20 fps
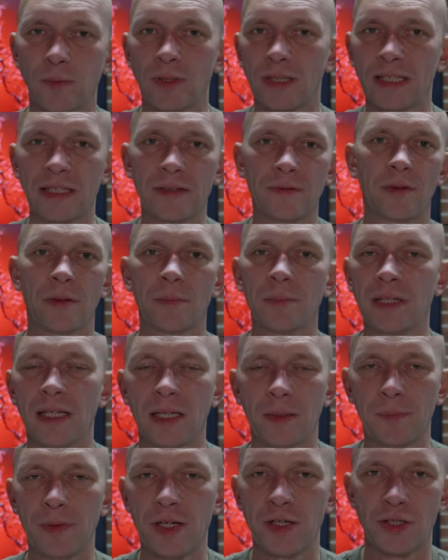will give you a bigger
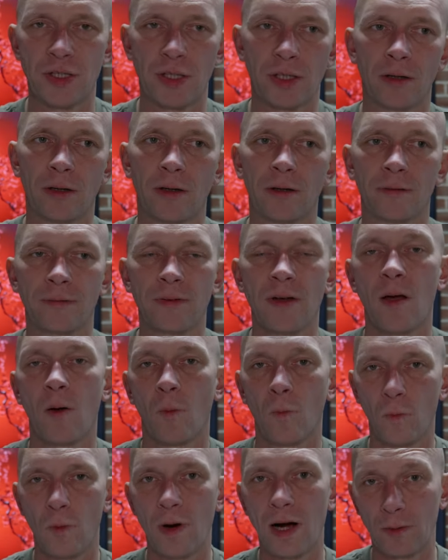picture of
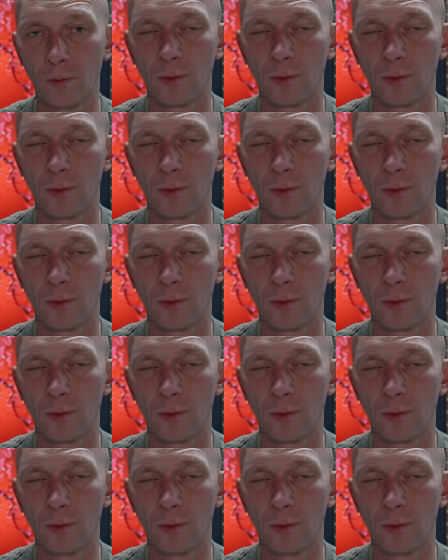why